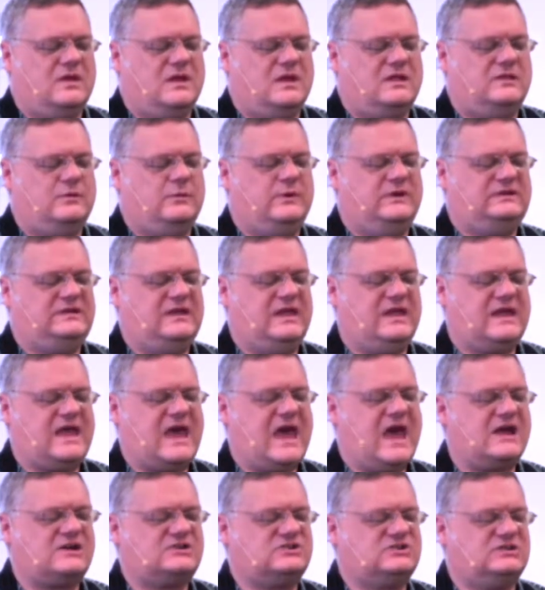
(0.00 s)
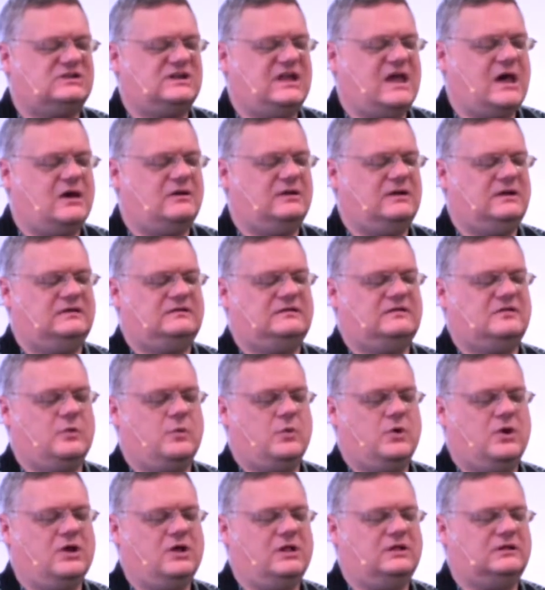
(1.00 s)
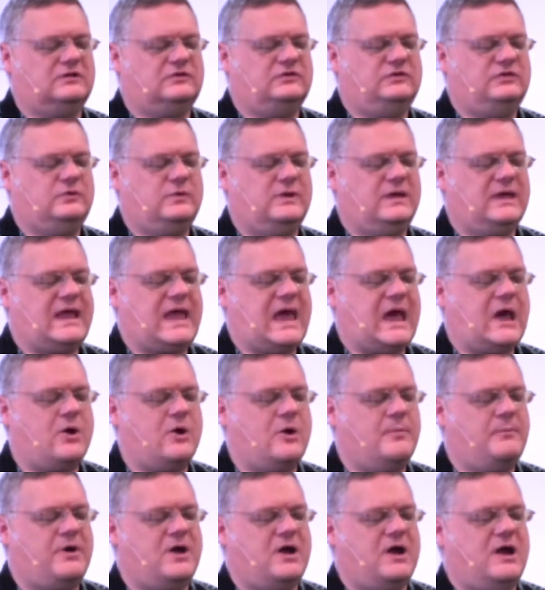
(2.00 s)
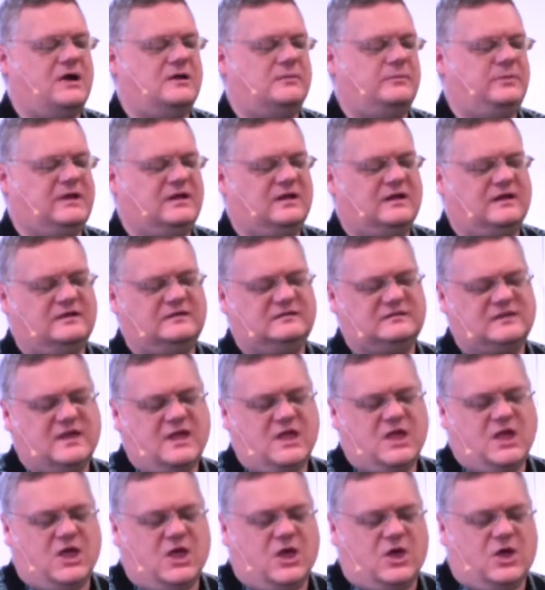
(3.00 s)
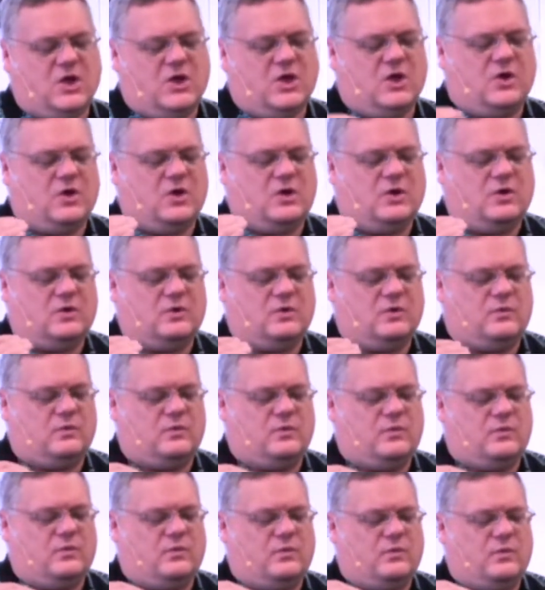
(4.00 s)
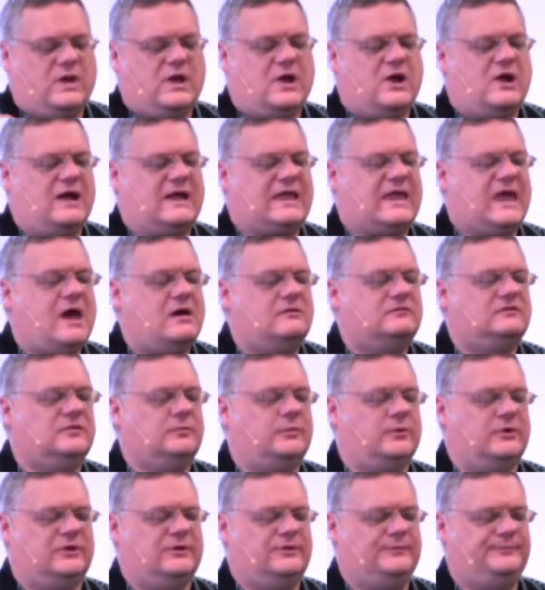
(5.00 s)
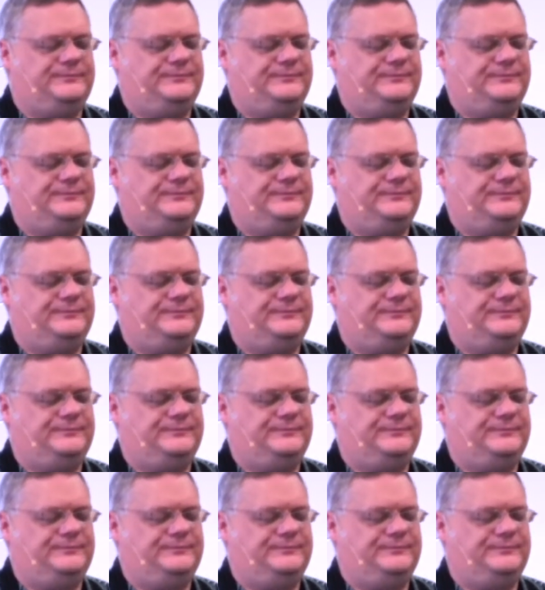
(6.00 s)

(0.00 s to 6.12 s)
That we take action out into the world, doing our part because we are accountable.